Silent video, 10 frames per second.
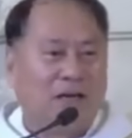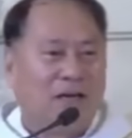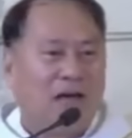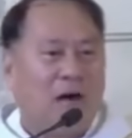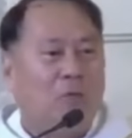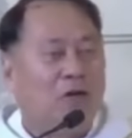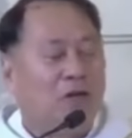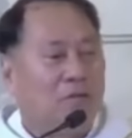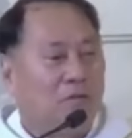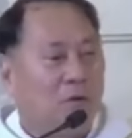our
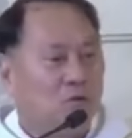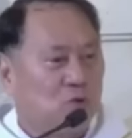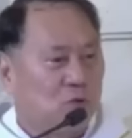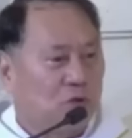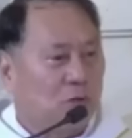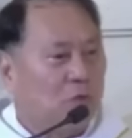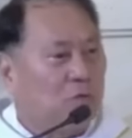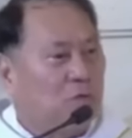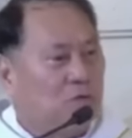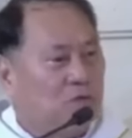devotions, our
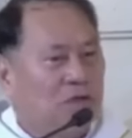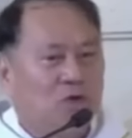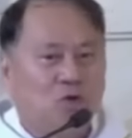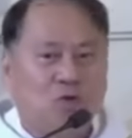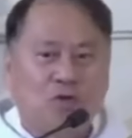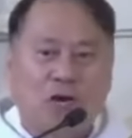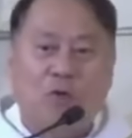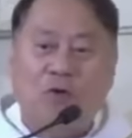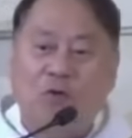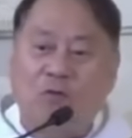processions,
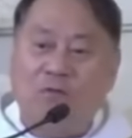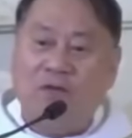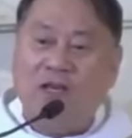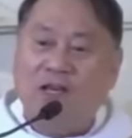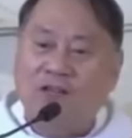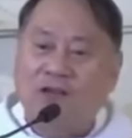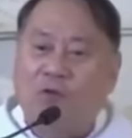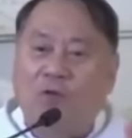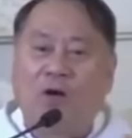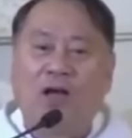our novenas,
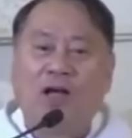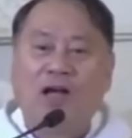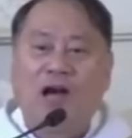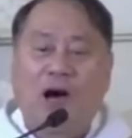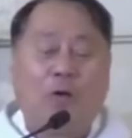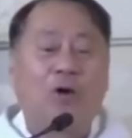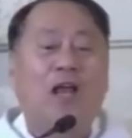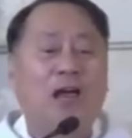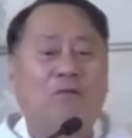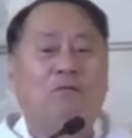our
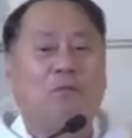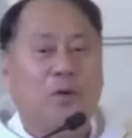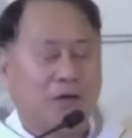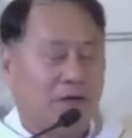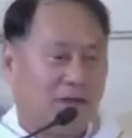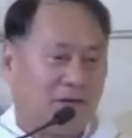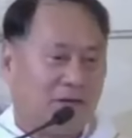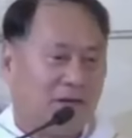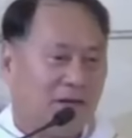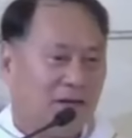life of prayer.
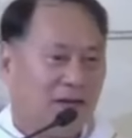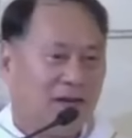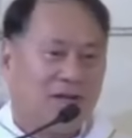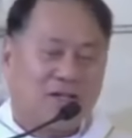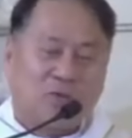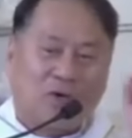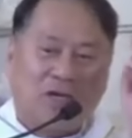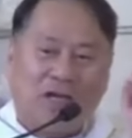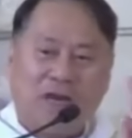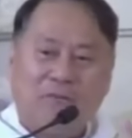And that's
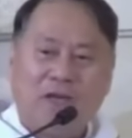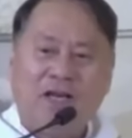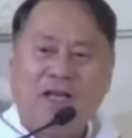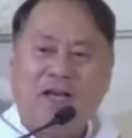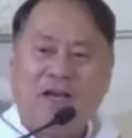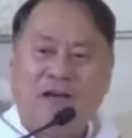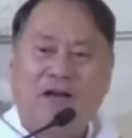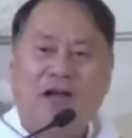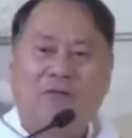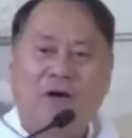already a very clear
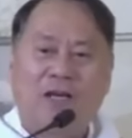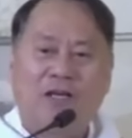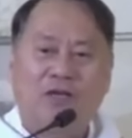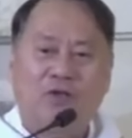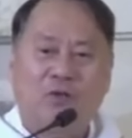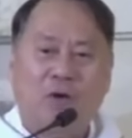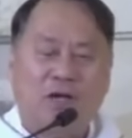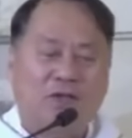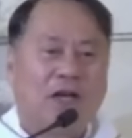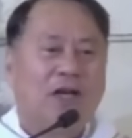advantage to
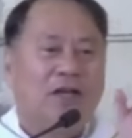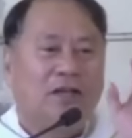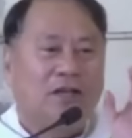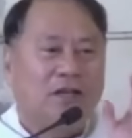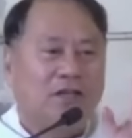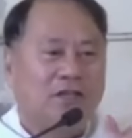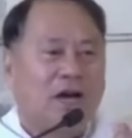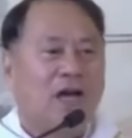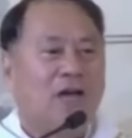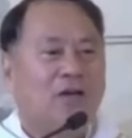us. The
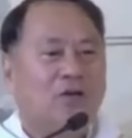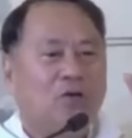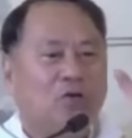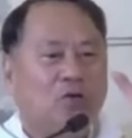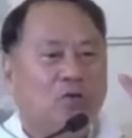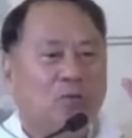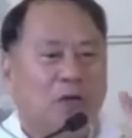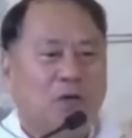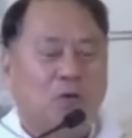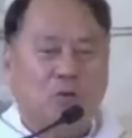desire to be
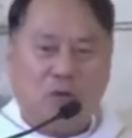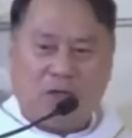holy.